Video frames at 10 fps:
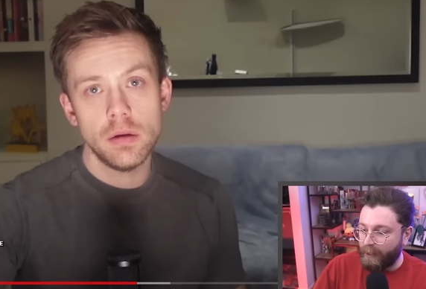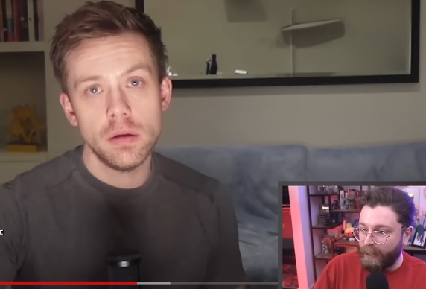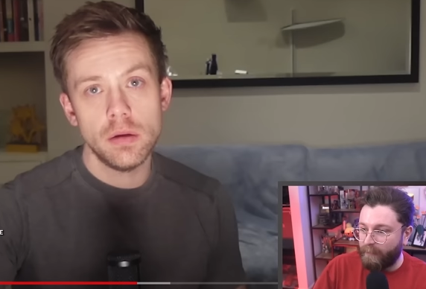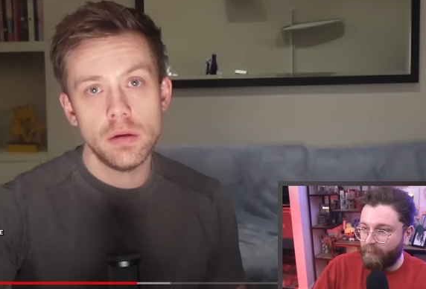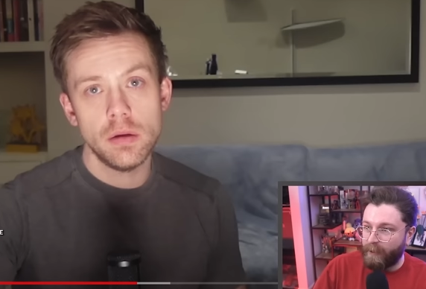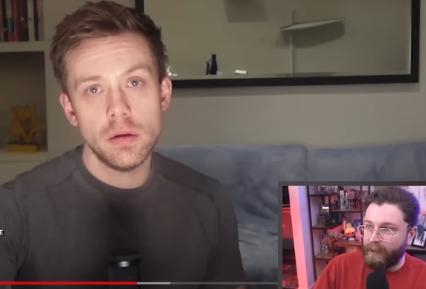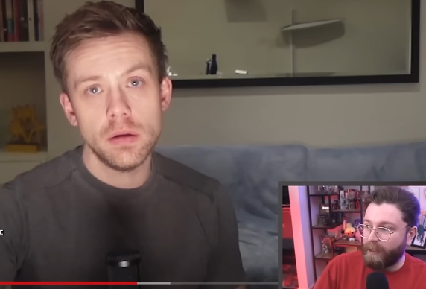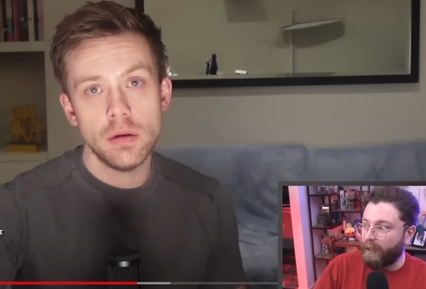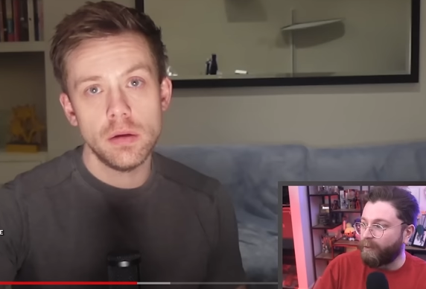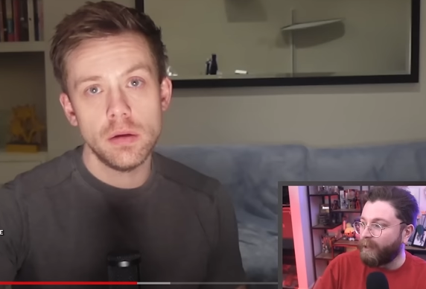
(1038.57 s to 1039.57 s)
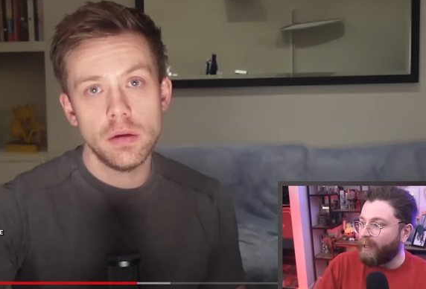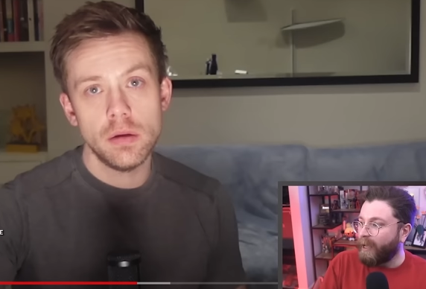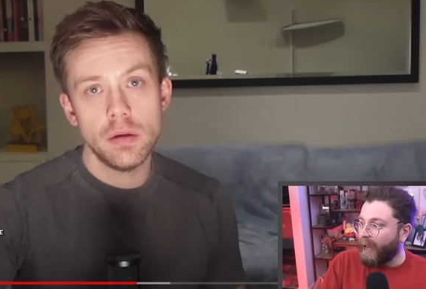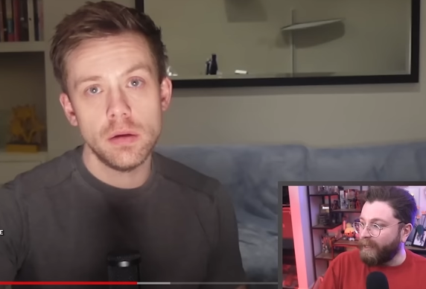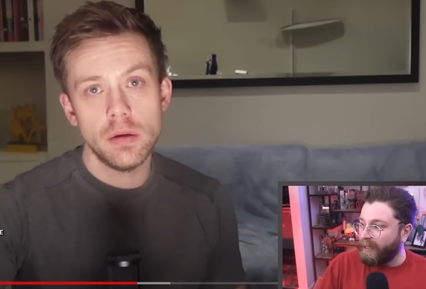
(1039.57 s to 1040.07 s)
Speaker 1: government, you know,
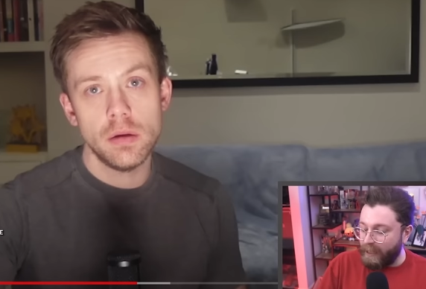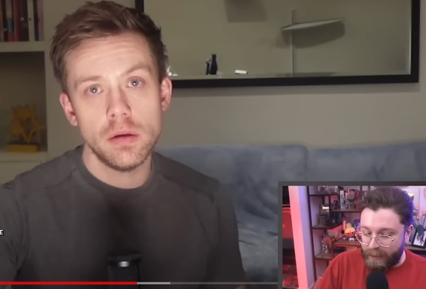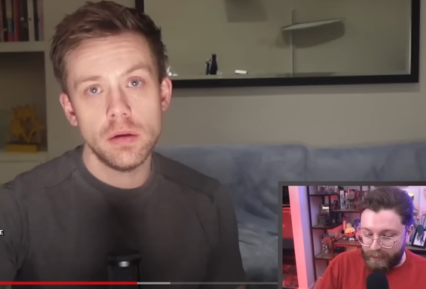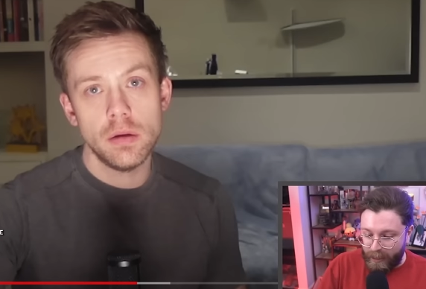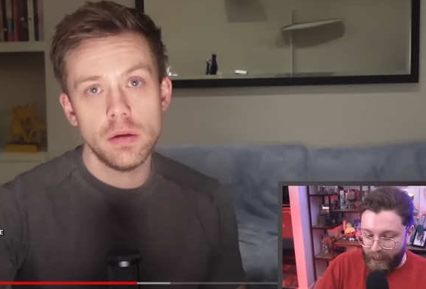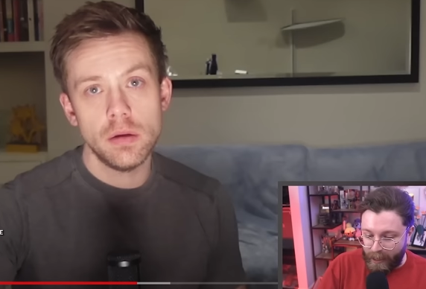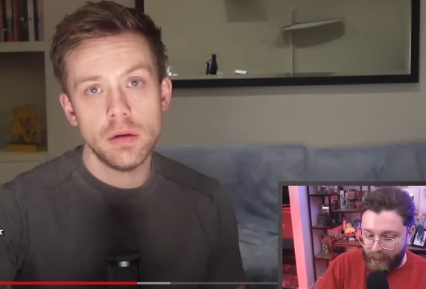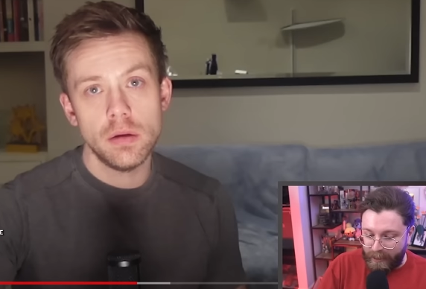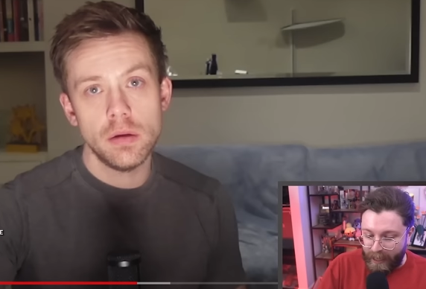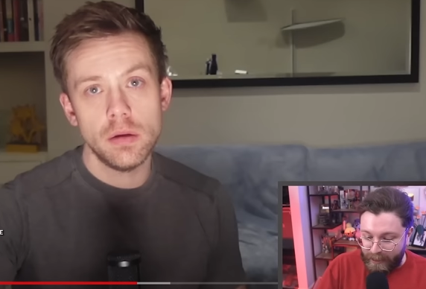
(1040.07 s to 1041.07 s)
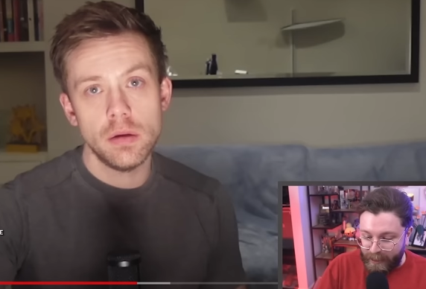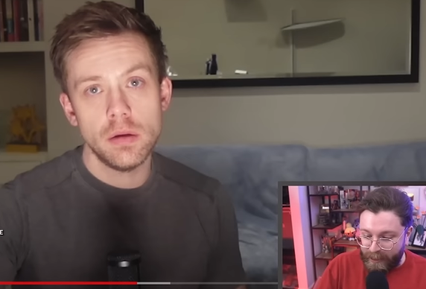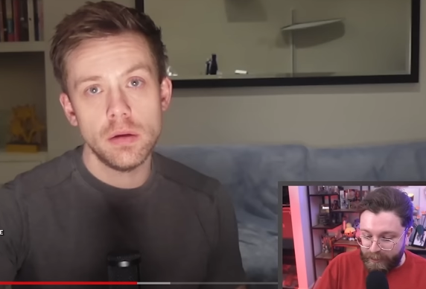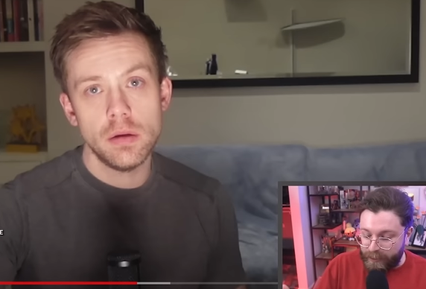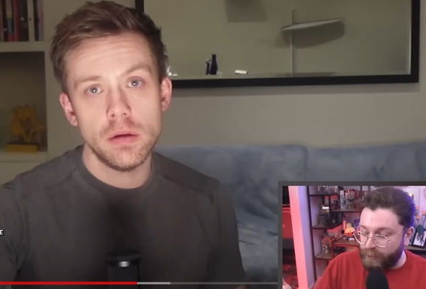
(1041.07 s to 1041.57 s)
and he is and he
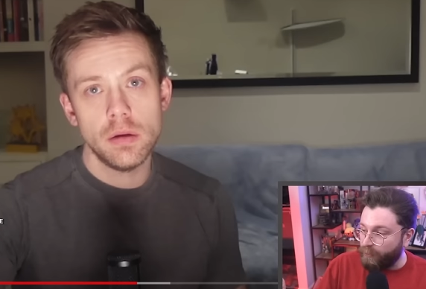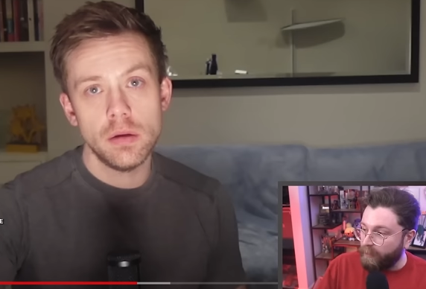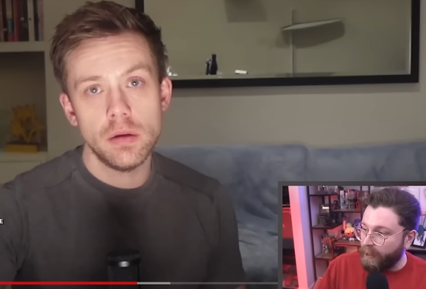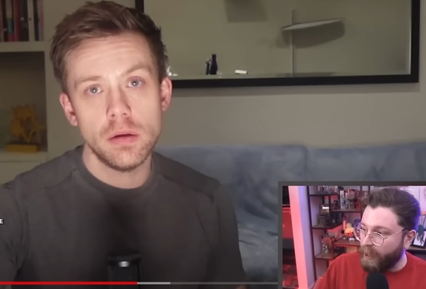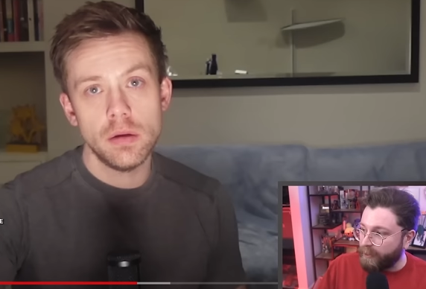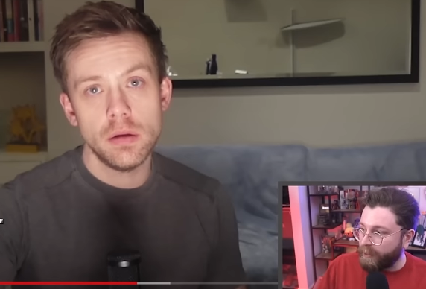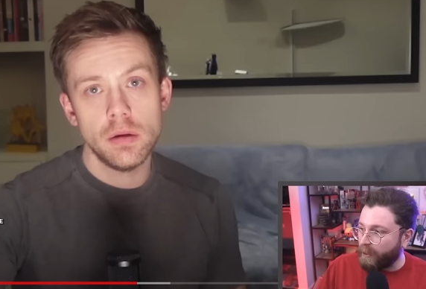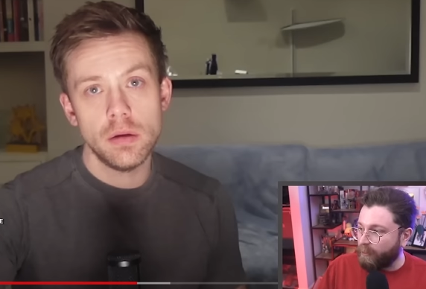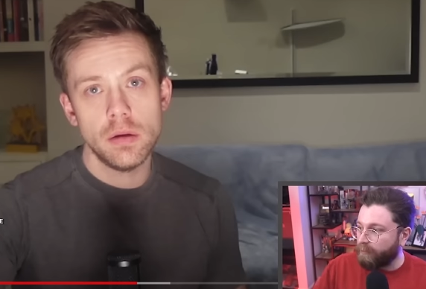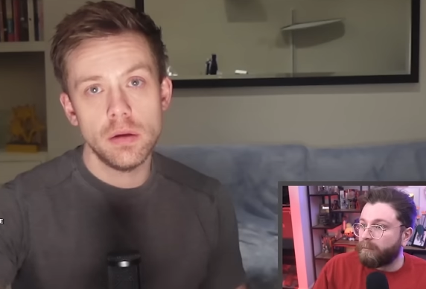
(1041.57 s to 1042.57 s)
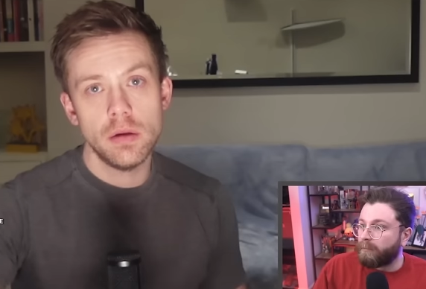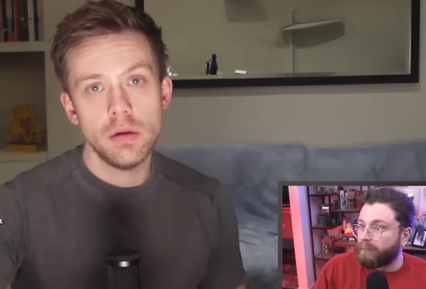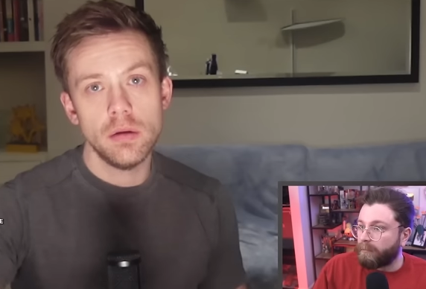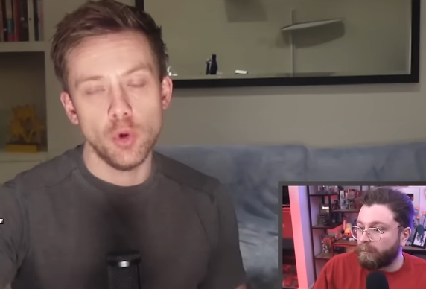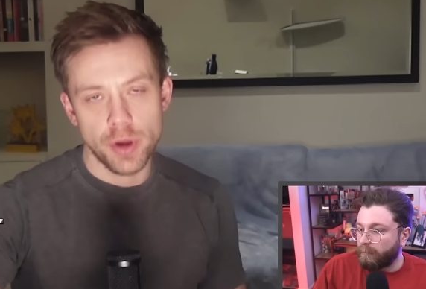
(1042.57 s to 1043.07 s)
is extremely unsubtle.
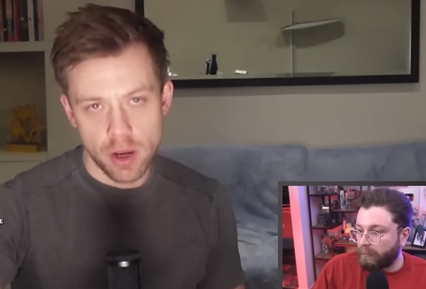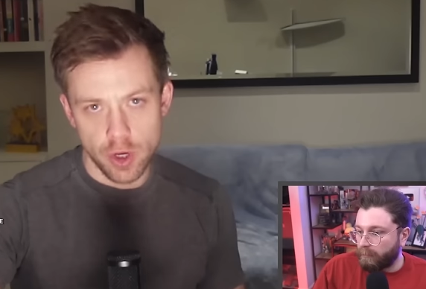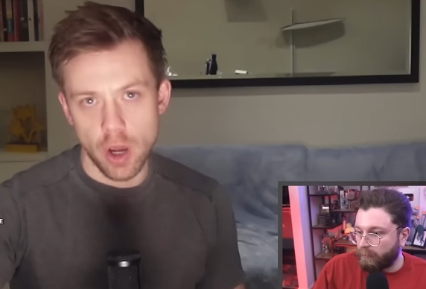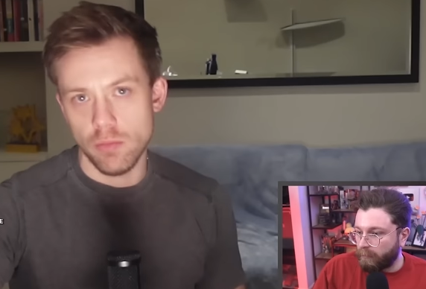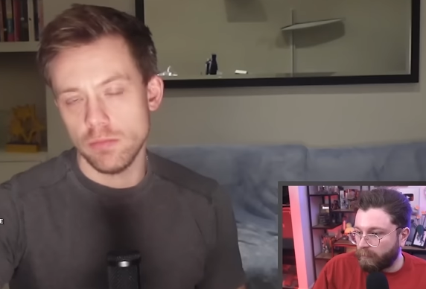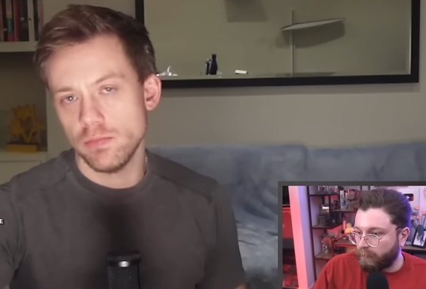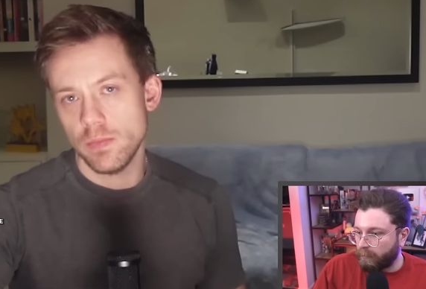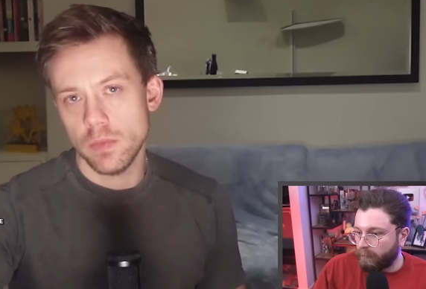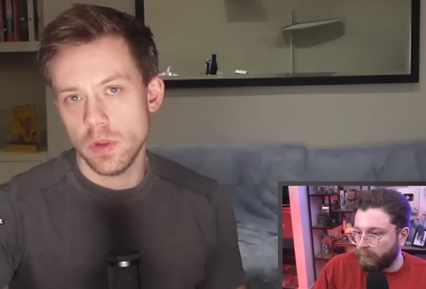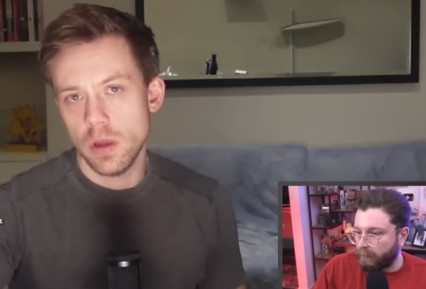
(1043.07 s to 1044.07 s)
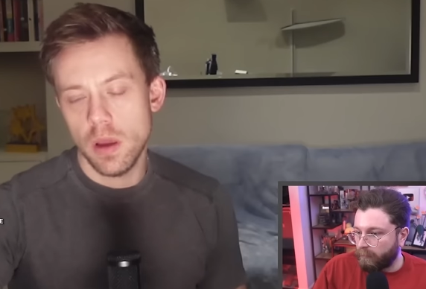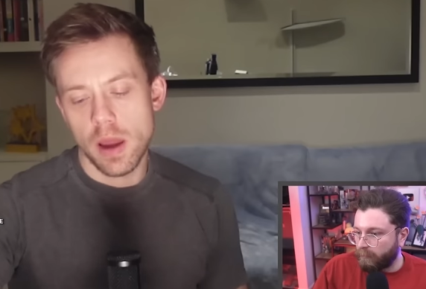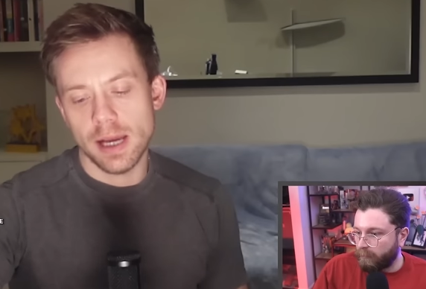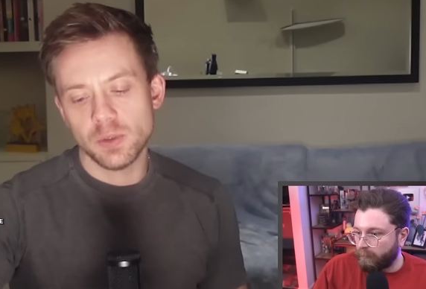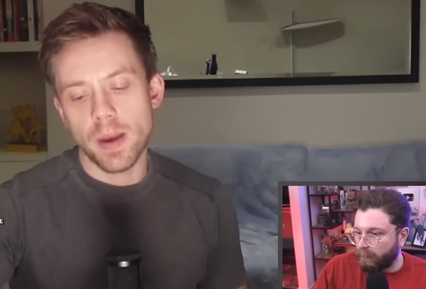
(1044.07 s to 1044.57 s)
Well, now you know.
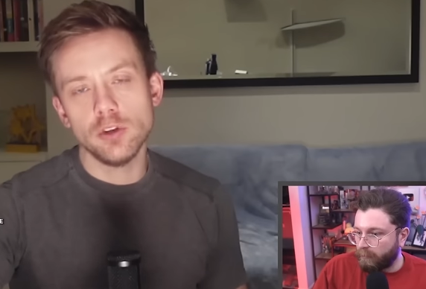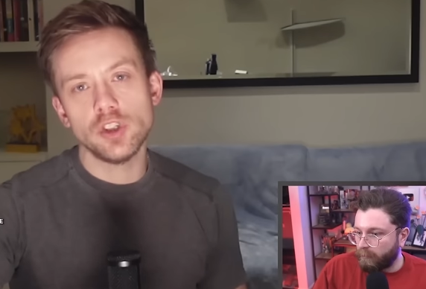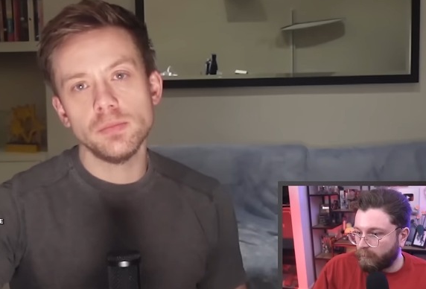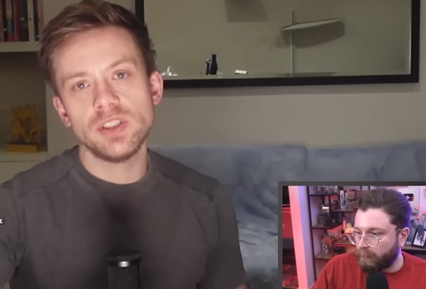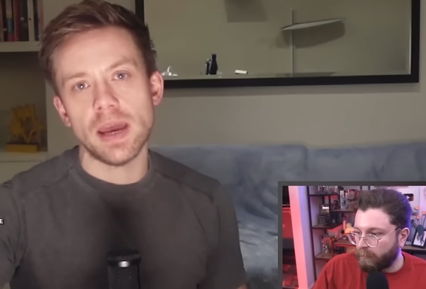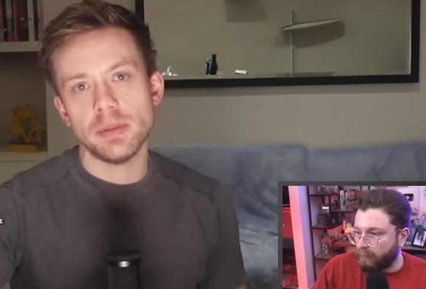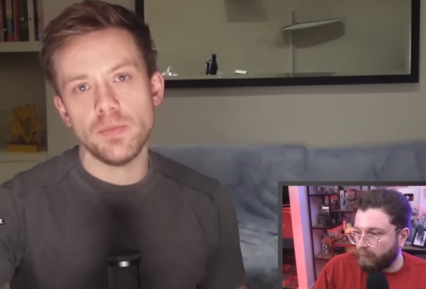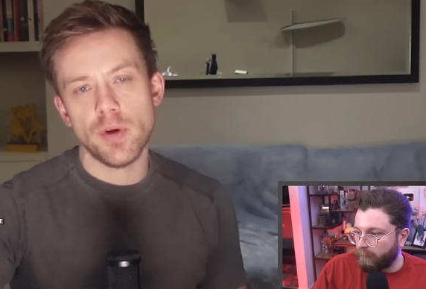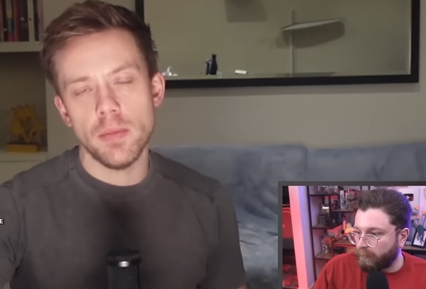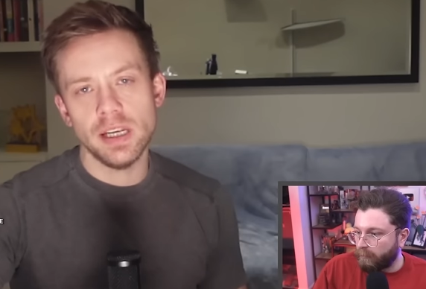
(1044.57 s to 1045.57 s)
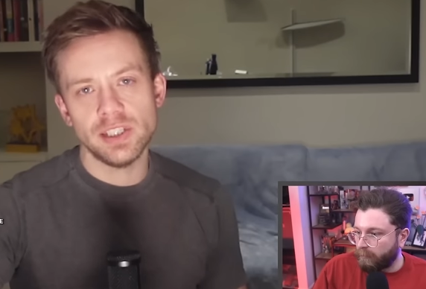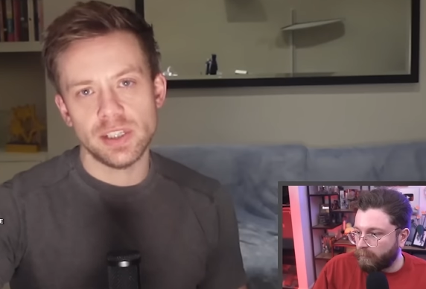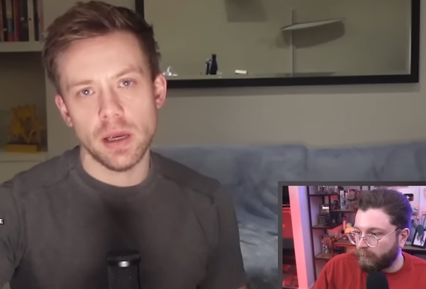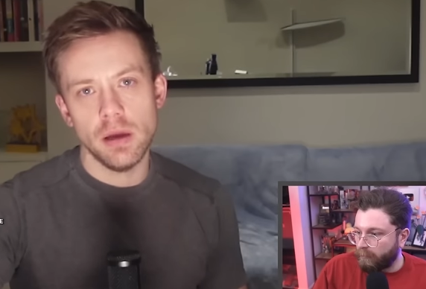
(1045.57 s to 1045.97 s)
Speaker 2: As Belgium's deputy prime minister